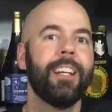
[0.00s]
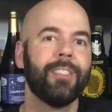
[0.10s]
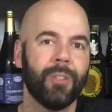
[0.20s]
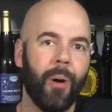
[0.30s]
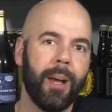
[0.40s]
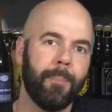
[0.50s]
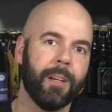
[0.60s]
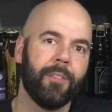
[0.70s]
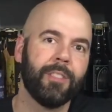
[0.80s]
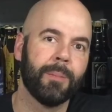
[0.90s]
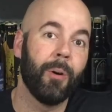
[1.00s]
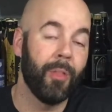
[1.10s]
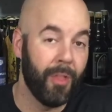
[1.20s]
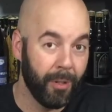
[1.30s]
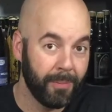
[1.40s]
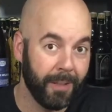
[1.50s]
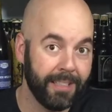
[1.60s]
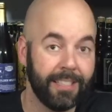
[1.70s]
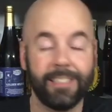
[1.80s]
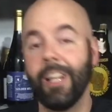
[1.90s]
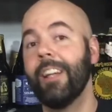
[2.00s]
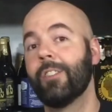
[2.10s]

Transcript: It's No Hype Beer Reviews at both those places.